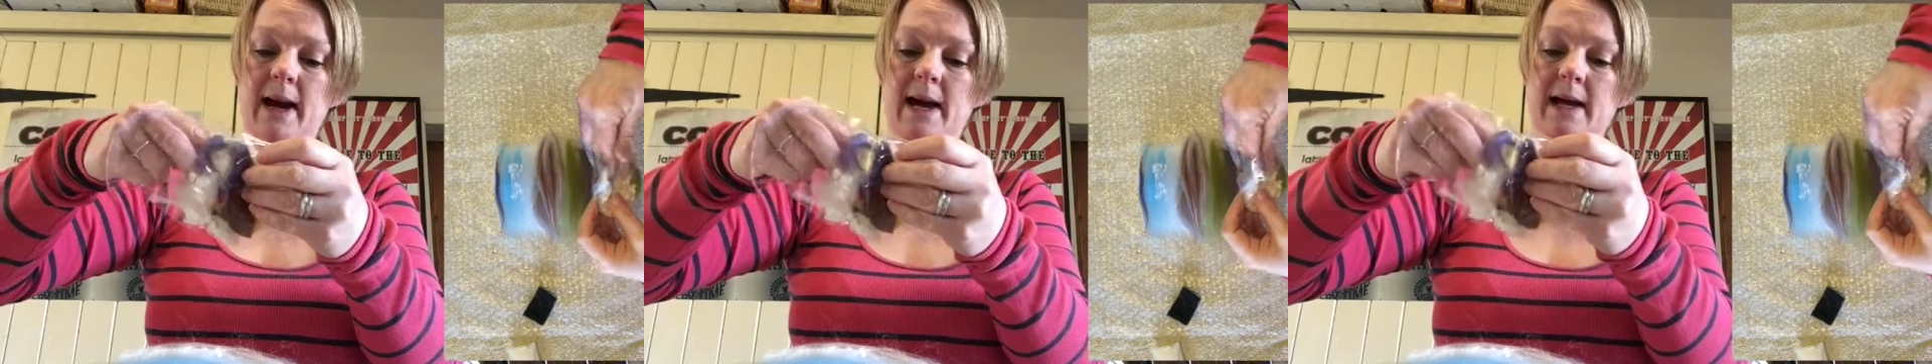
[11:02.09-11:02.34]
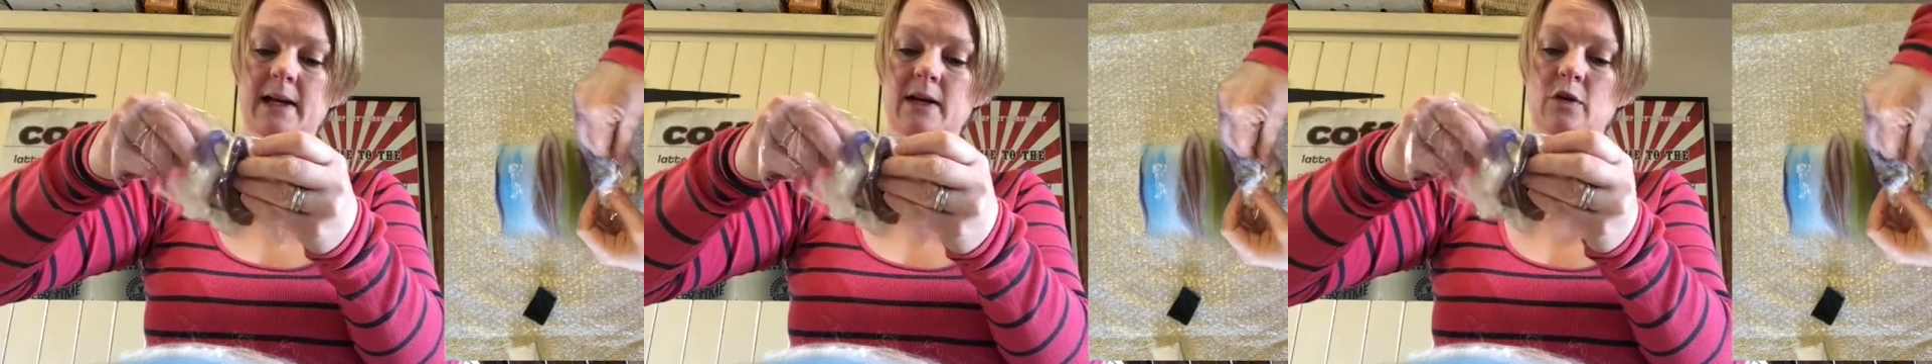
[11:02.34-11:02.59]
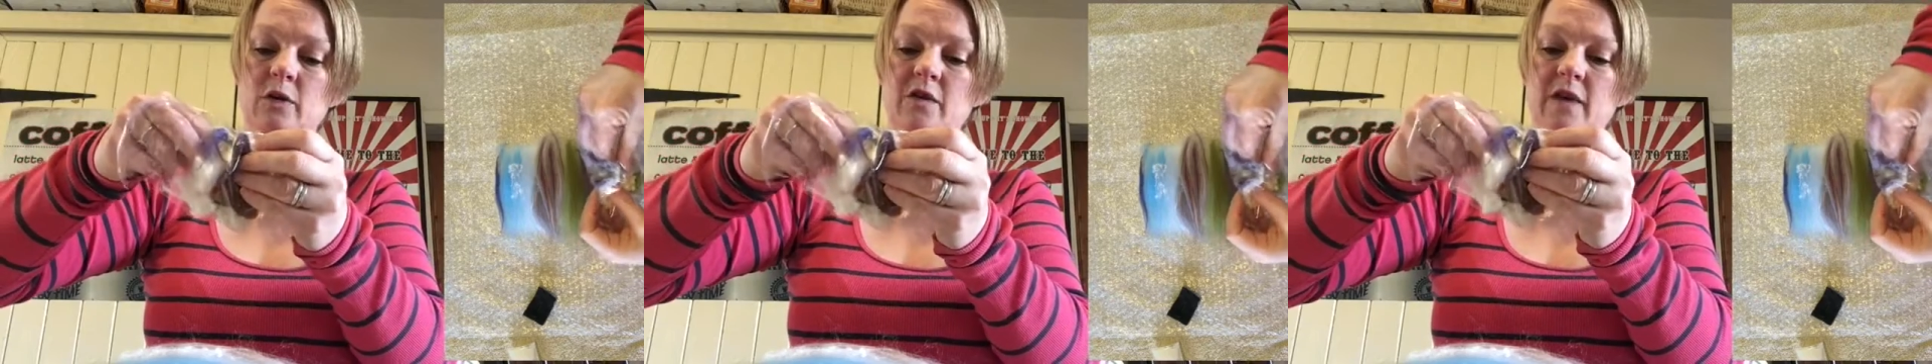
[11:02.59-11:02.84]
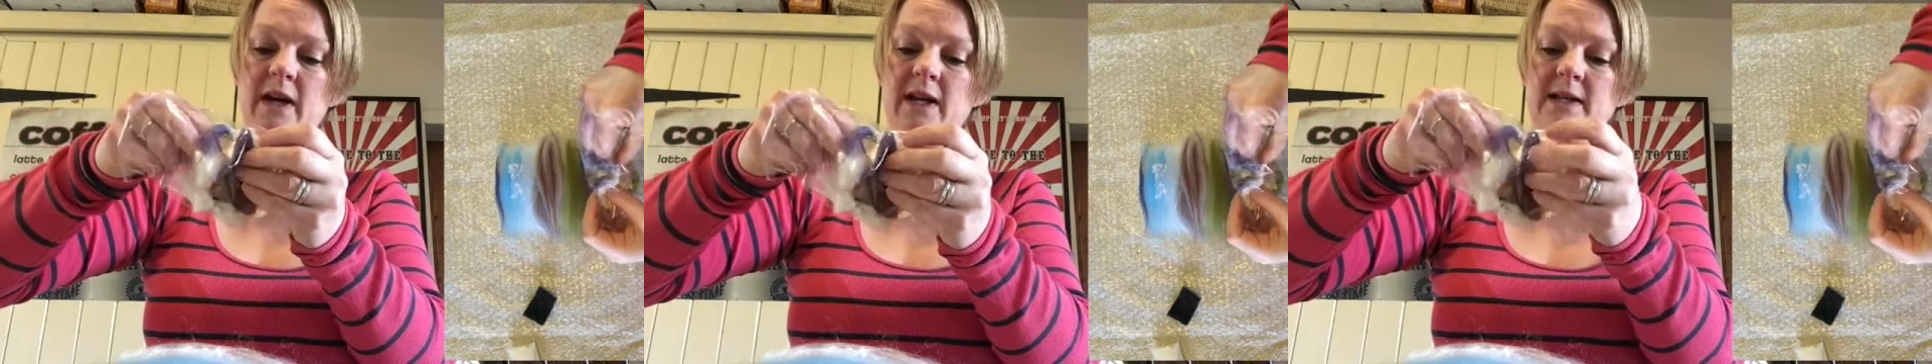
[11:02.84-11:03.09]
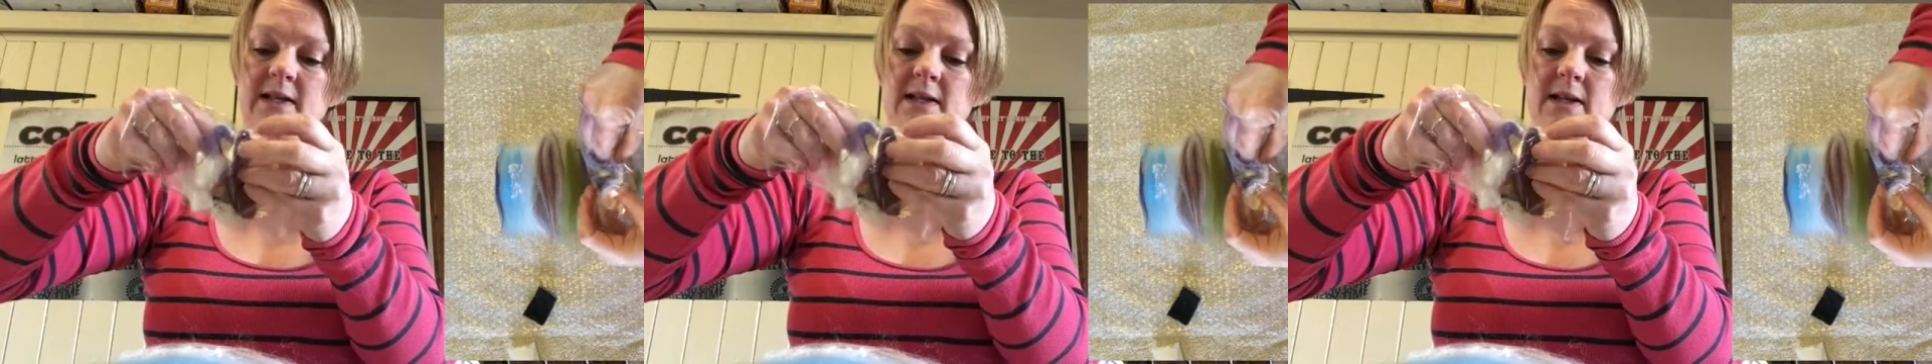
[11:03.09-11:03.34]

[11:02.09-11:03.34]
pack, you'll find,